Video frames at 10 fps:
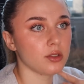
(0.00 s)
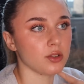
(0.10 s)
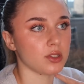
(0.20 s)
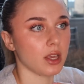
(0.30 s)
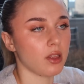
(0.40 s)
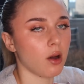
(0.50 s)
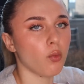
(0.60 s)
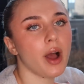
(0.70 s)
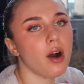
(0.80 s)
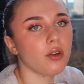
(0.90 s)
to say that,
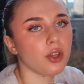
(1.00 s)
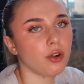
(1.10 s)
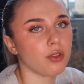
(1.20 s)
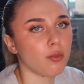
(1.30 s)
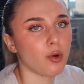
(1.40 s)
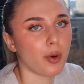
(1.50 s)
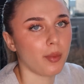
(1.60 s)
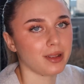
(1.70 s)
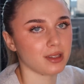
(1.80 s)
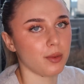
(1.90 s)
well, you know, there are more
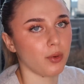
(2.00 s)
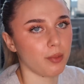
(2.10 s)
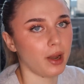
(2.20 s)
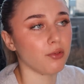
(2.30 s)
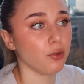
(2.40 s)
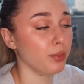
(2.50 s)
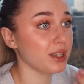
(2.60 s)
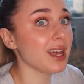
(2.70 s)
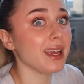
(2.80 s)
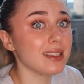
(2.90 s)
problematic people on the platform
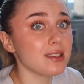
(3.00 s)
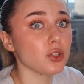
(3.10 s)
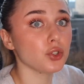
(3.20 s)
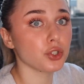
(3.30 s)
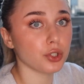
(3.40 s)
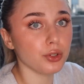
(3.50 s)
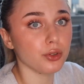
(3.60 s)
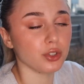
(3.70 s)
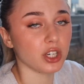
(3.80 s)
because that is true.